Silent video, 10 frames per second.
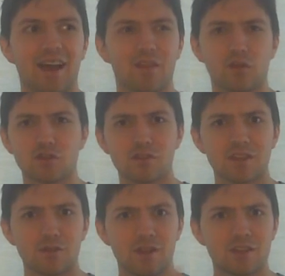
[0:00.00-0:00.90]
Though it turns
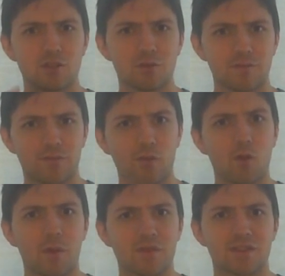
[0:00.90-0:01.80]
out you can actually do it
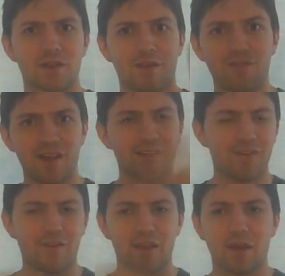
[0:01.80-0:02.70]
4 months later. I finally
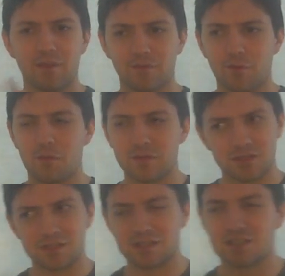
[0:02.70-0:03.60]
found that out, that 4
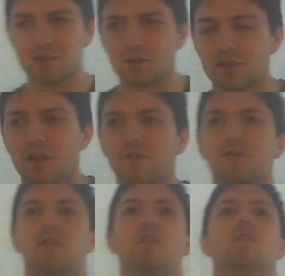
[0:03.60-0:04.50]
months is still good enough
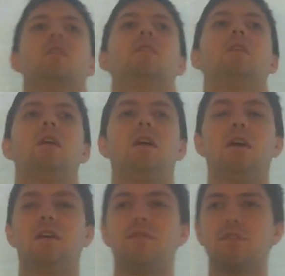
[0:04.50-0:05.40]

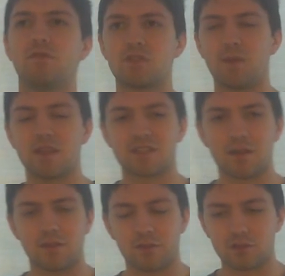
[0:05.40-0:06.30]
if you've spaced
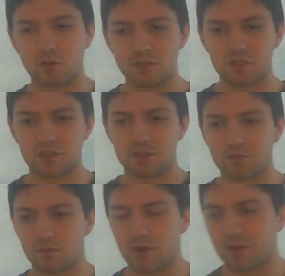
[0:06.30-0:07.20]
out the other doses
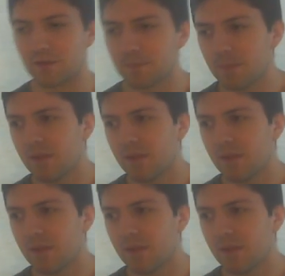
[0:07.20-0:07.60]
correctly.